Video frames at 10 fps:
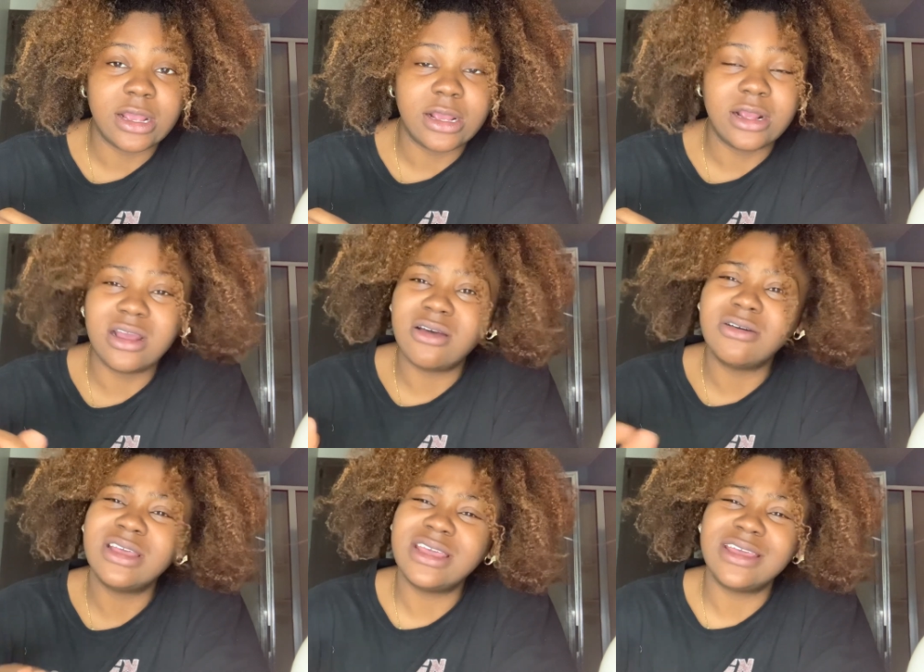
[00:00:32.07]
go
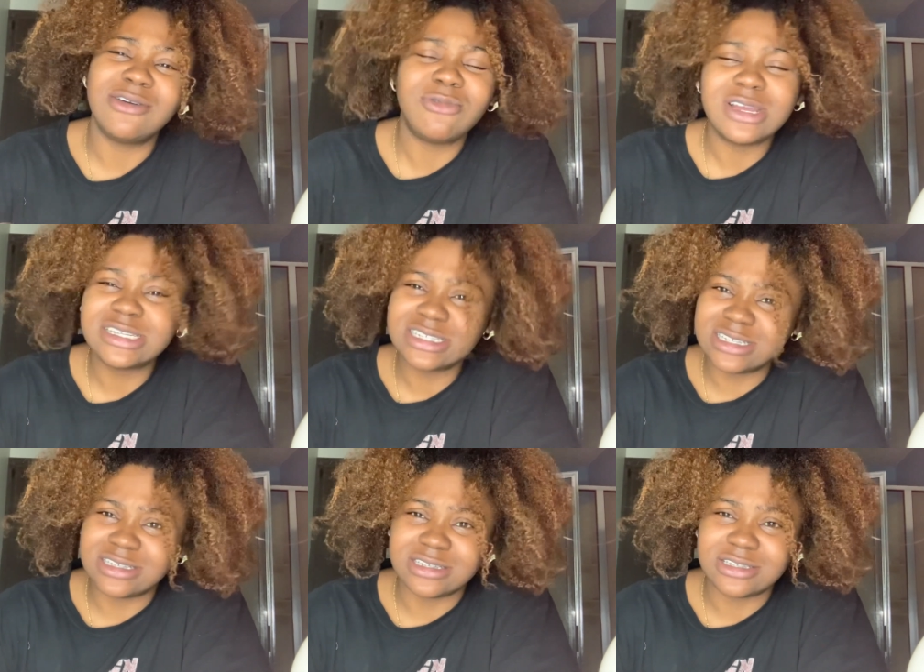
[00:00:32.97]
ahead and watch
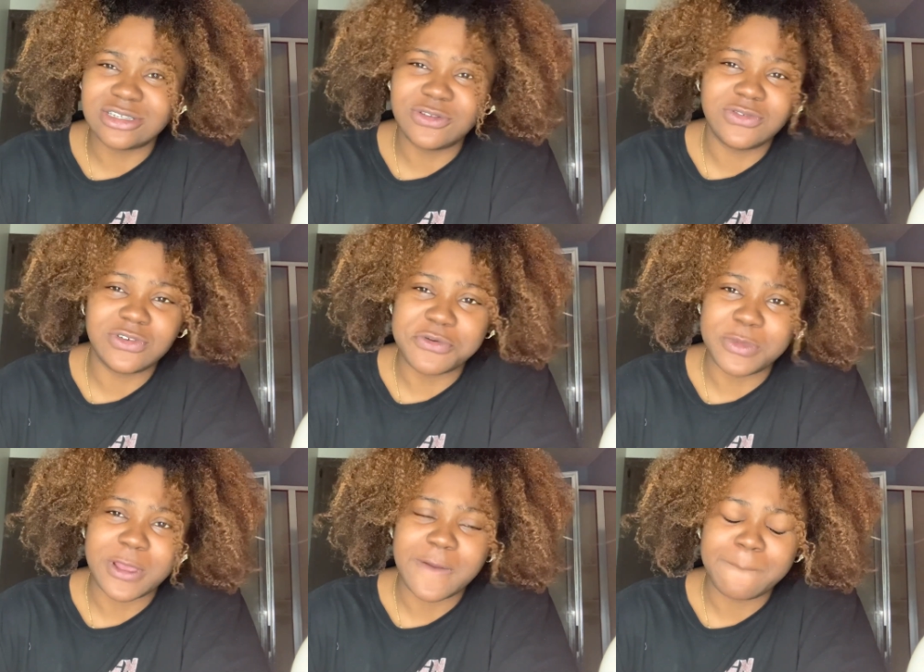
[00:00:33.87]
this. You feel
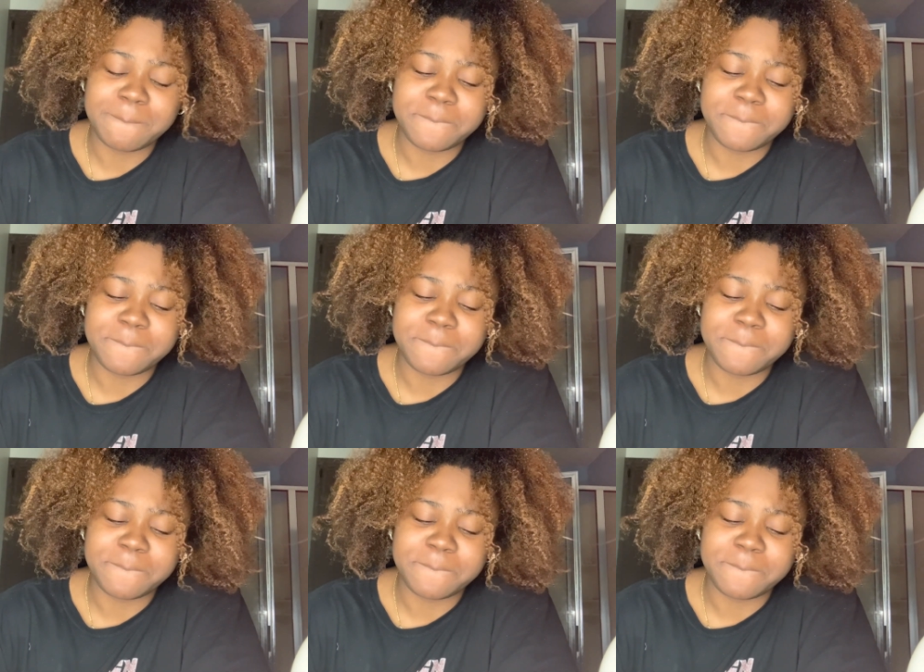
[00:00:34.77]
me?